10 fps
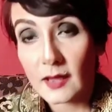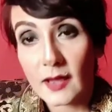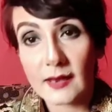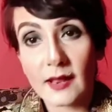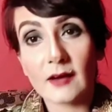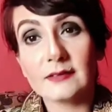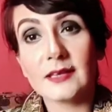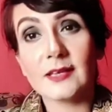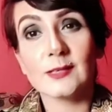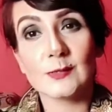and how
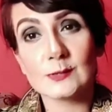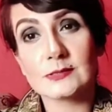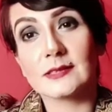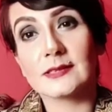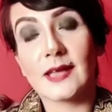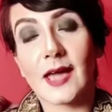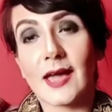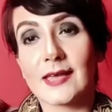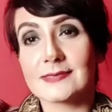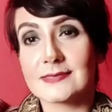they used it
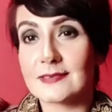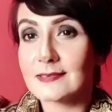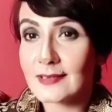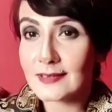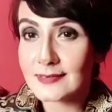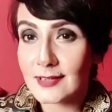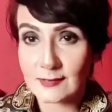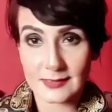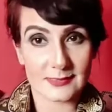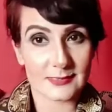as their
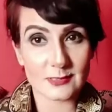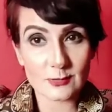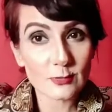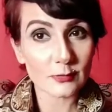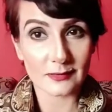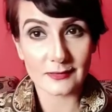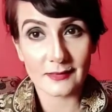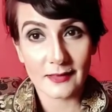greatest tool